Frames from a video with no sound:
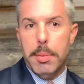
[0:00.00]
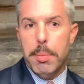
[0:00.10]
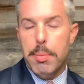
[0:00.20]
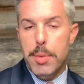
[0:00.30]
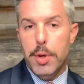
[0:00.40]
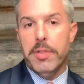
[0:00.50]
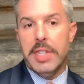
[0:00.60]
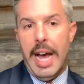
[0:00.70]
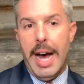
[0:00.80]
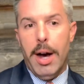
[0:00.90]
moves
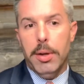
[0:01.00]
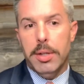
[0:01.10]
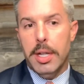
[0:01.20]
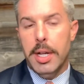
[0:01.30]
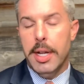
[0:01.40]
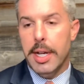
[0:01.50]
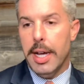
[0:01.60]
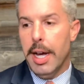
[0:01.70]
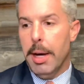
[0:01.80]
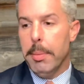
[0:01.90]
out,
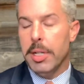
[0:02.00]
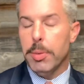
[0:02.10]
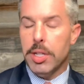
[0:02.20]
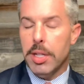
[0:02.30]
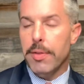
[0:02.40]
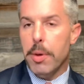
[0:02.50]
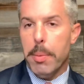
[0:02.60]
especially if there are